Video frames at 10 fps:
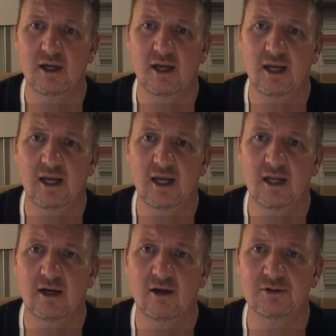
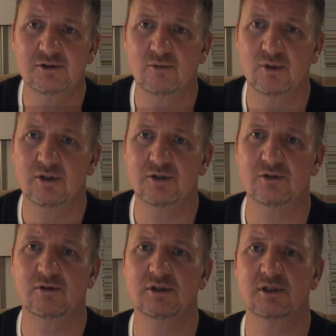And I also want to
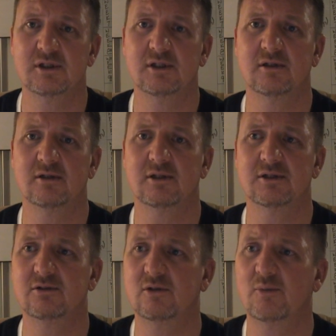do it in, let's
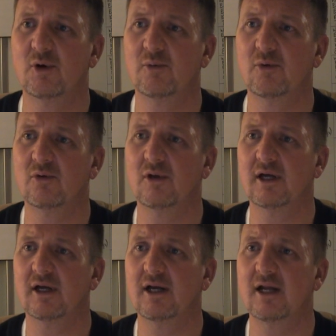do the purple.
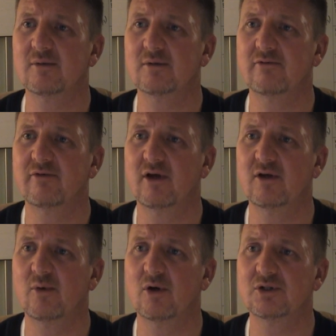I got absolute
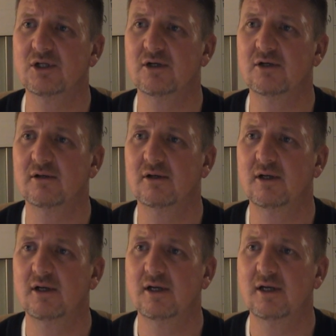value bars here
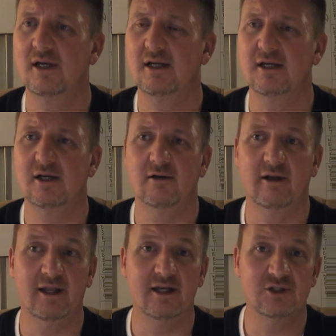and here.
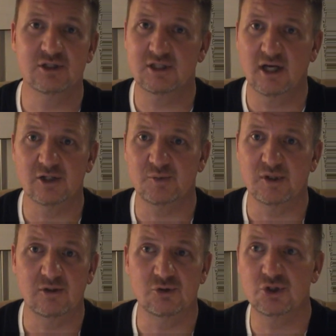And that just tells
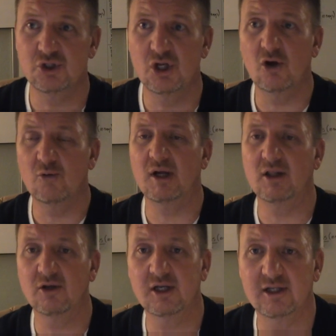me, you should know by
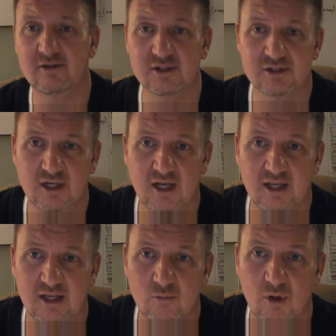looking at this, that
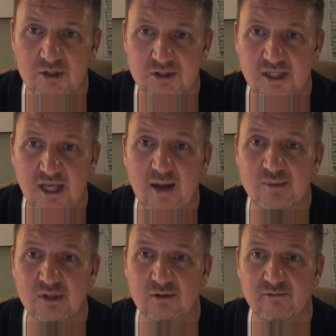it wants the
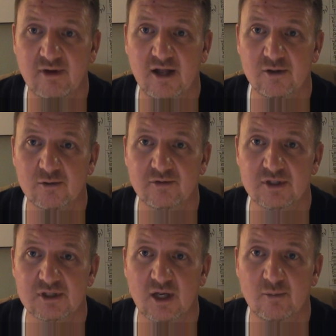absolute value of
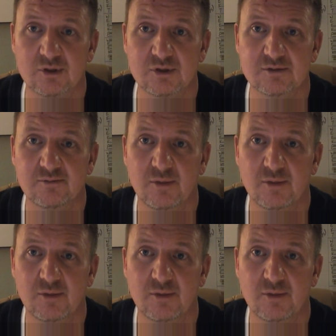these numbers.